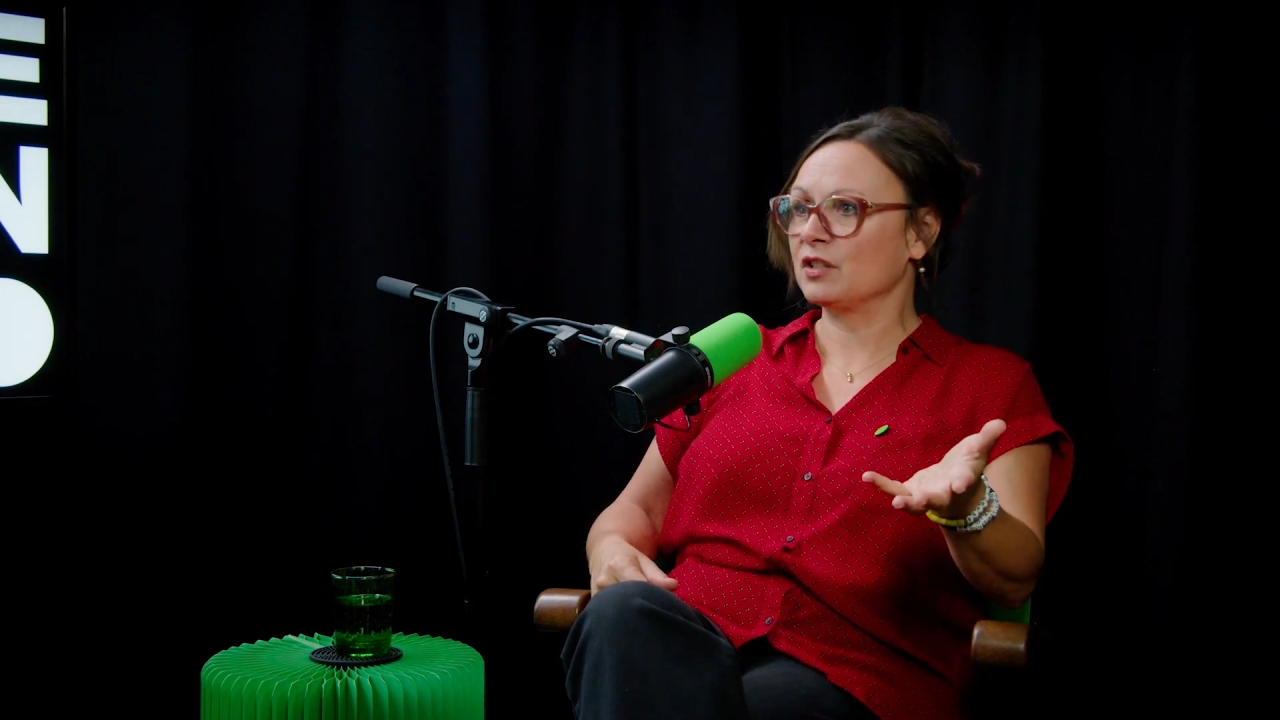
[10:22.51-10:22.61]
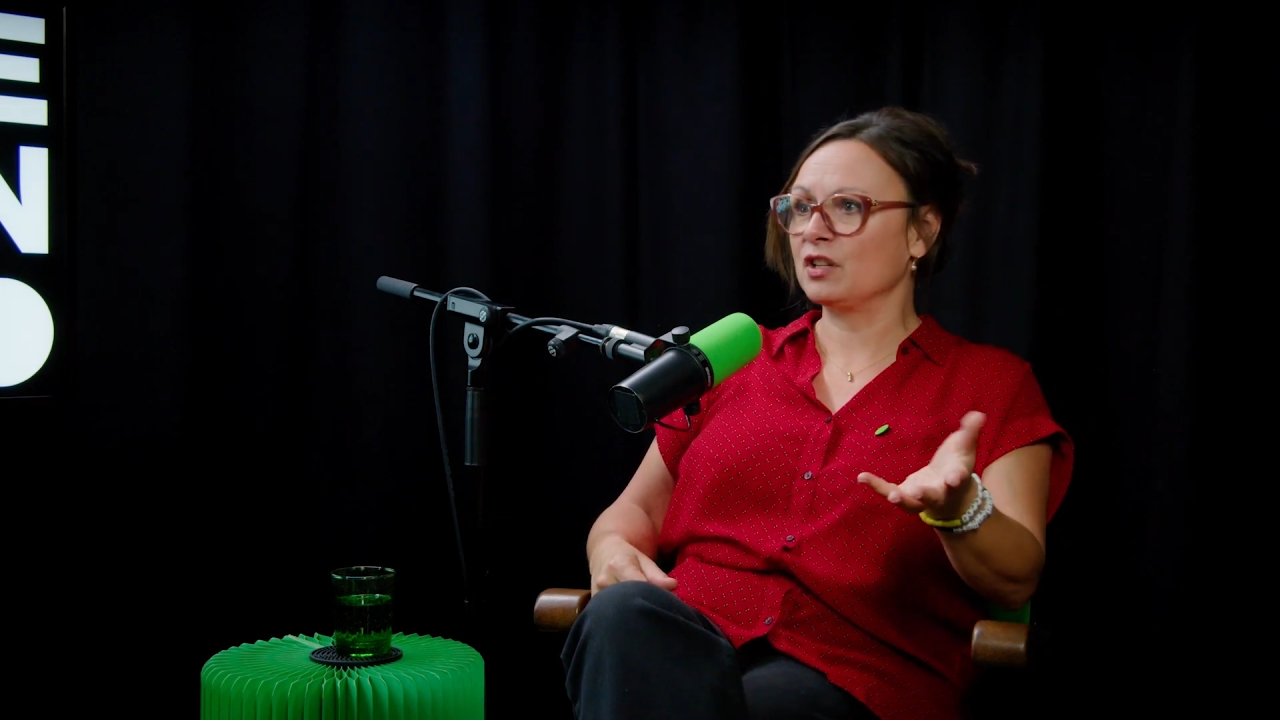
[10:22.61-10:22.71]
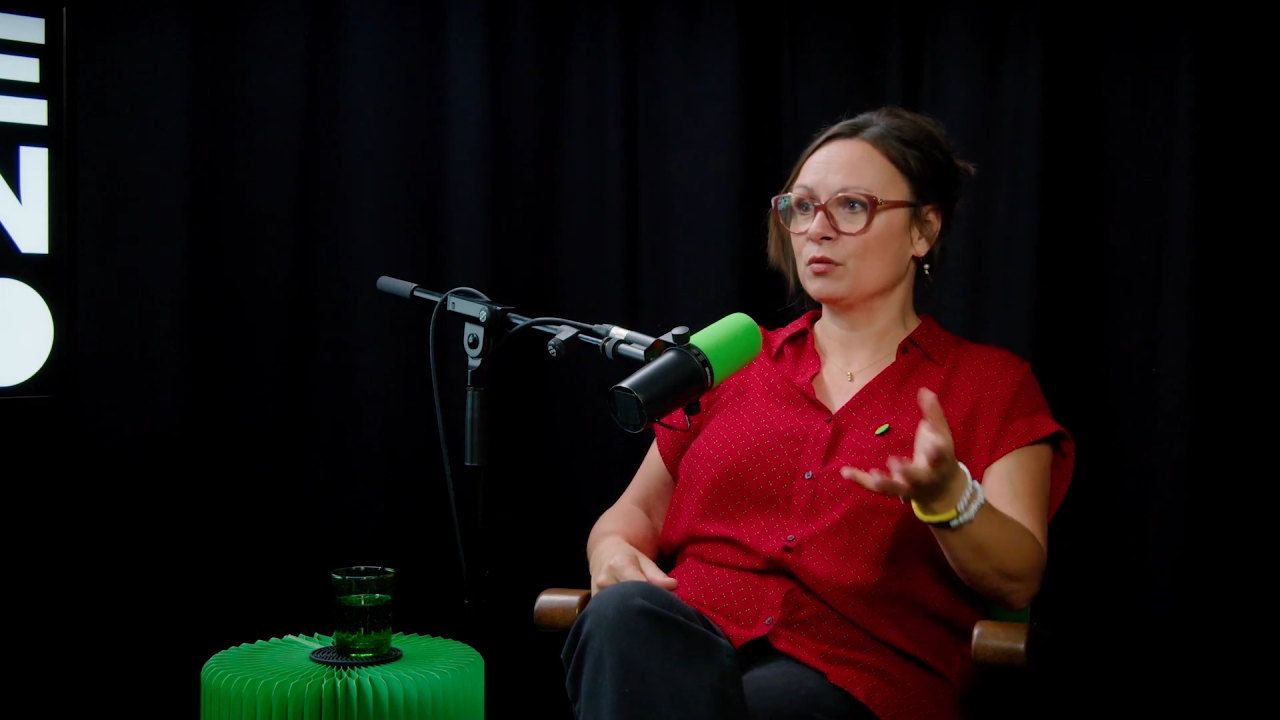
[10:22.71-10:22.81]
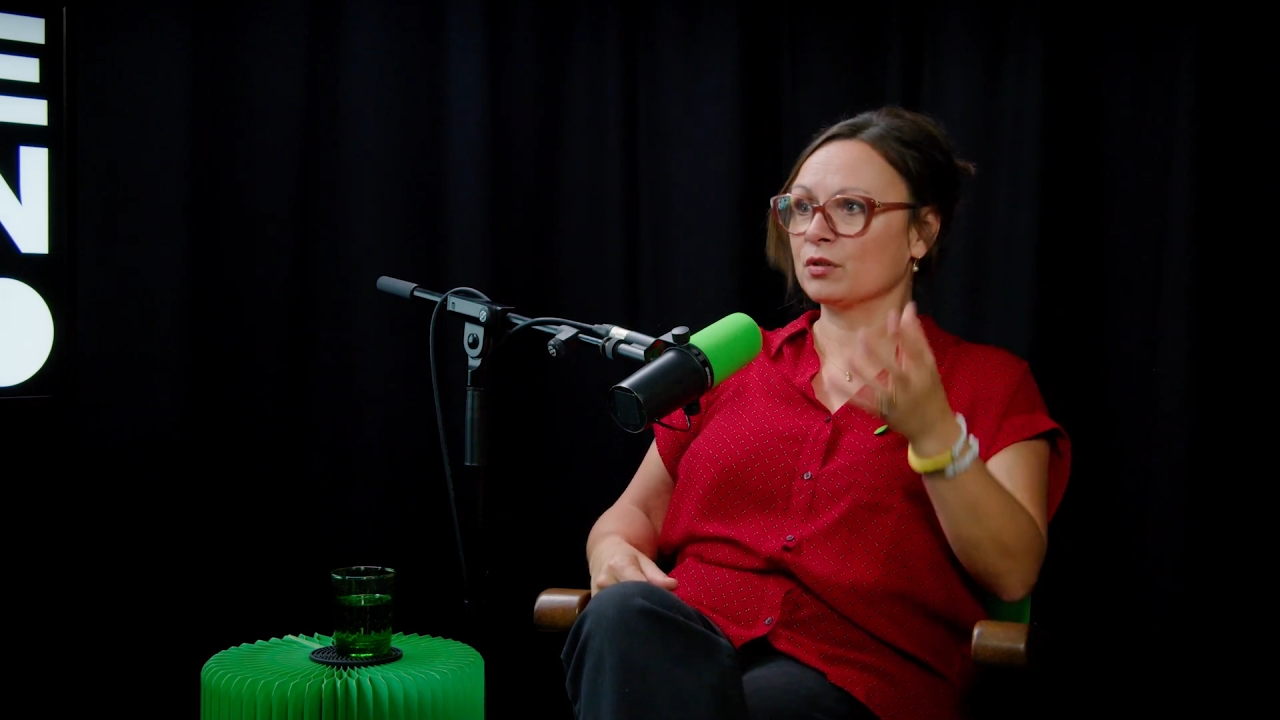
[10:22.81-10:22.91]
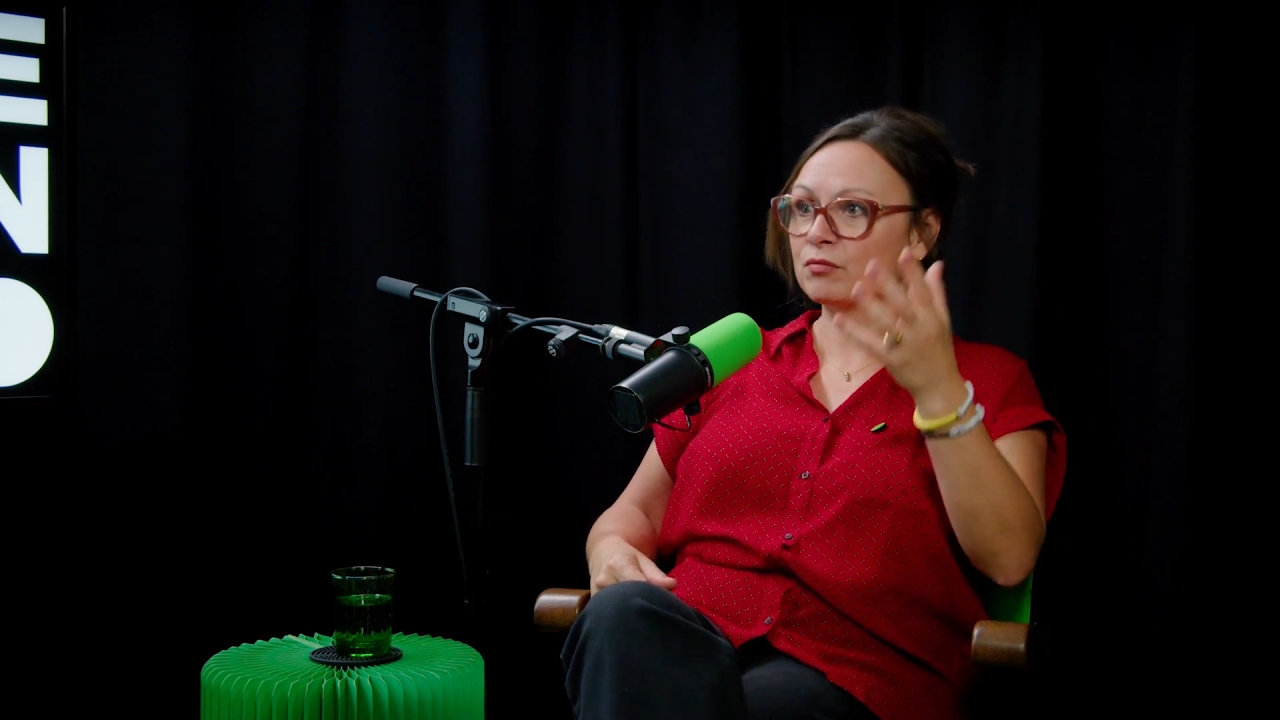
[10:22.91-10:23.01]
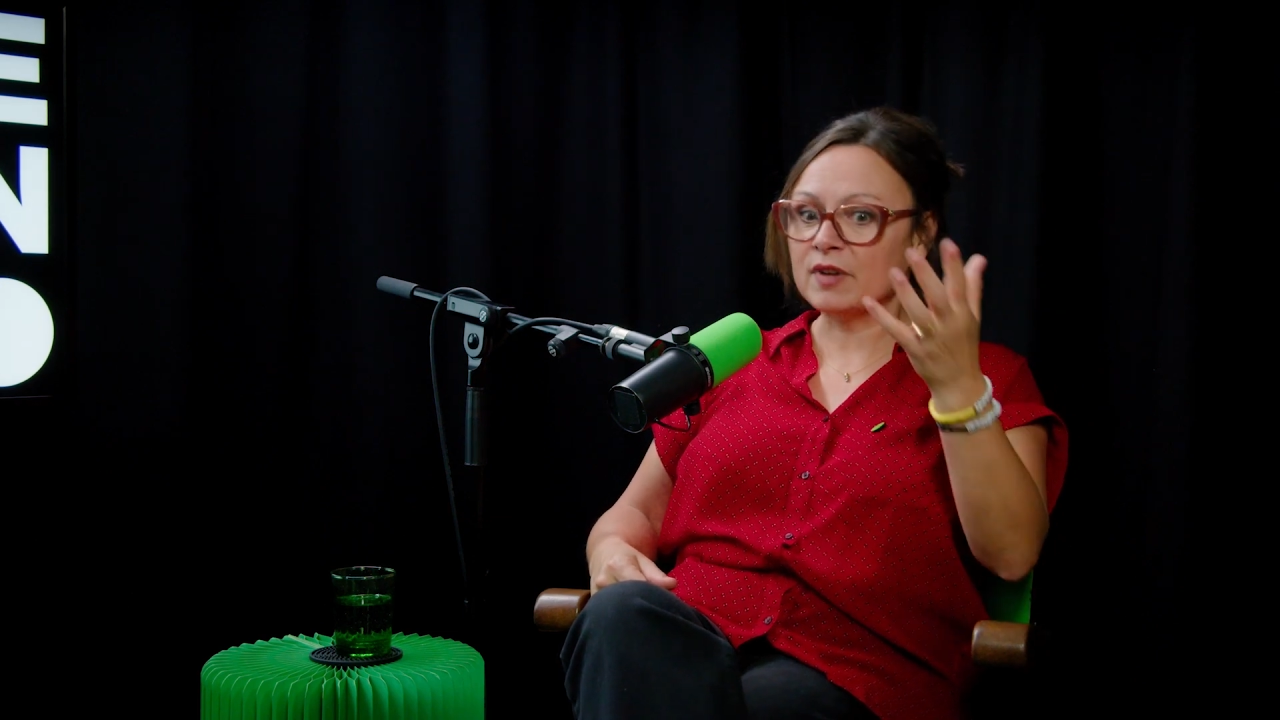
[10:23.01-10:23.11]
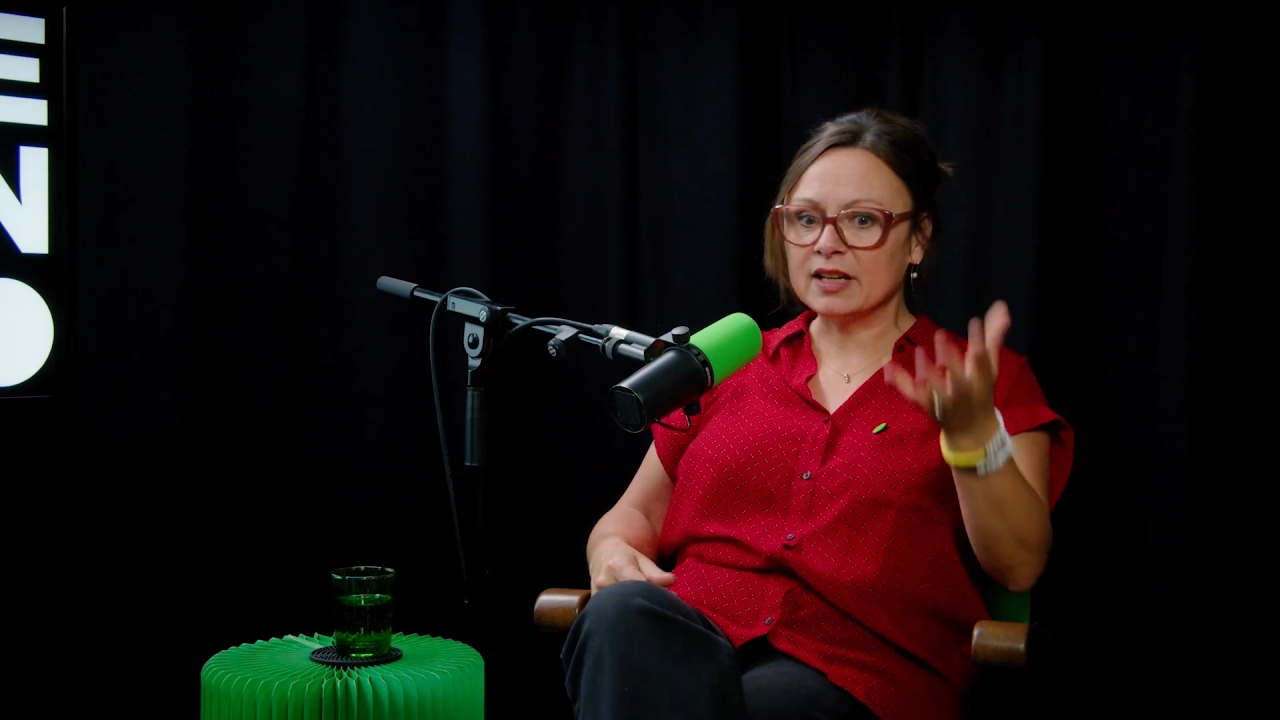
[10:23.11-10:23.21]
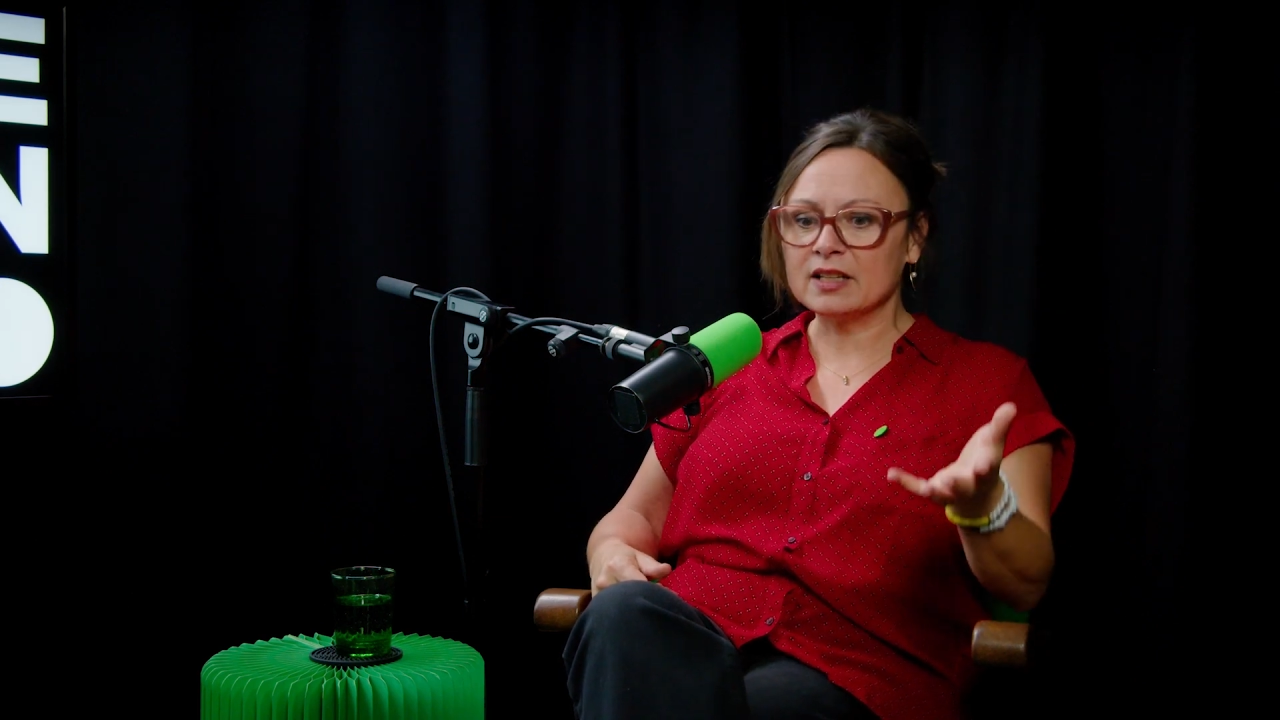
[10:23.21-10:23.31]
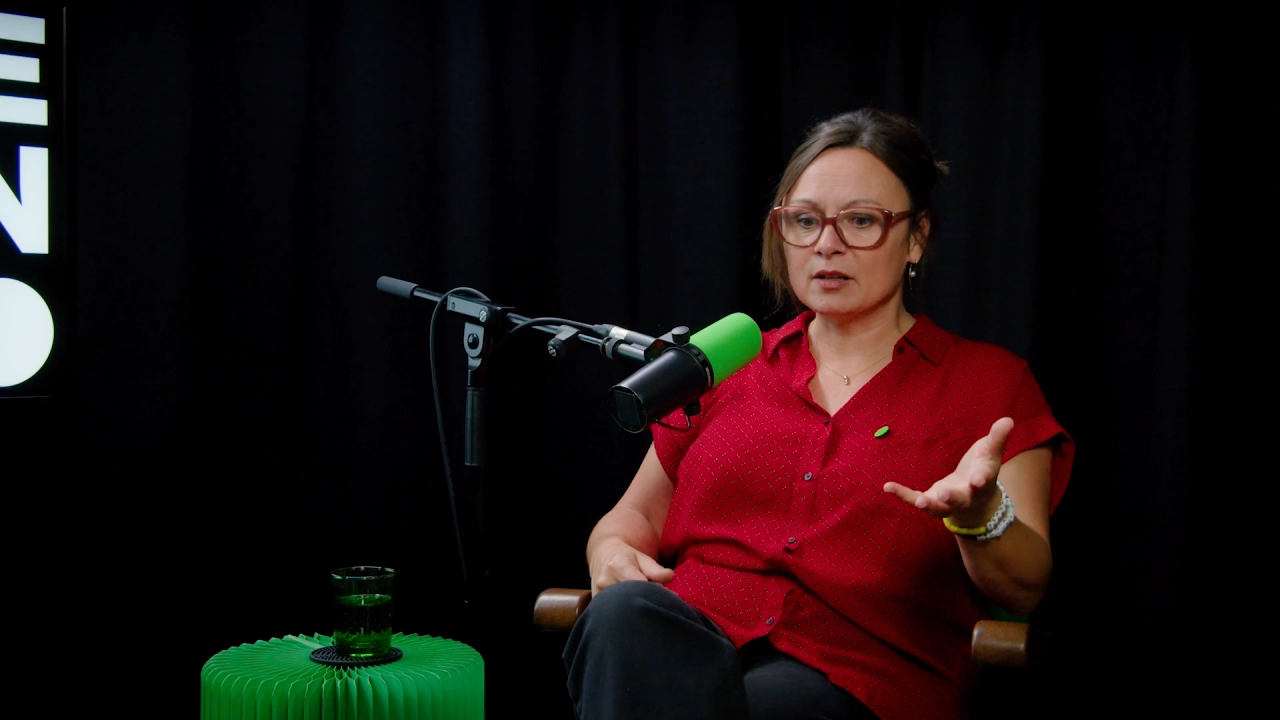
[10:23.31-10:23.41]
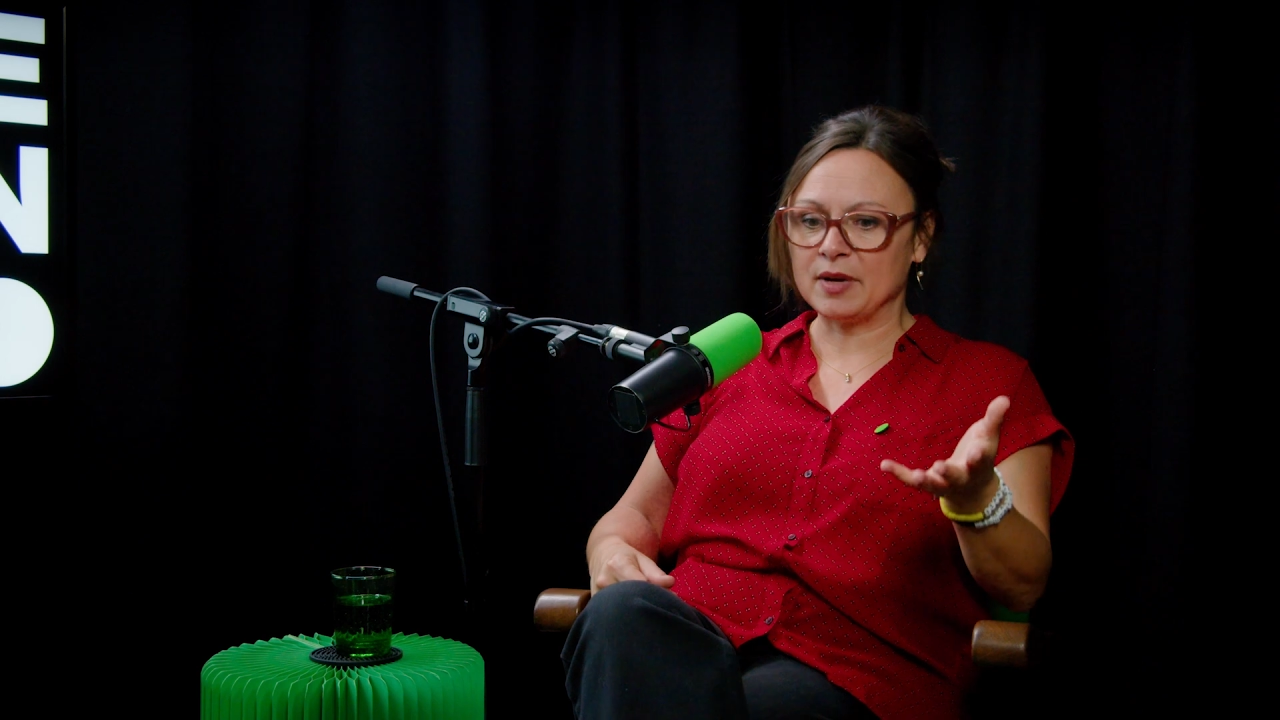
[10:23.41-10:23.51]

do on a regular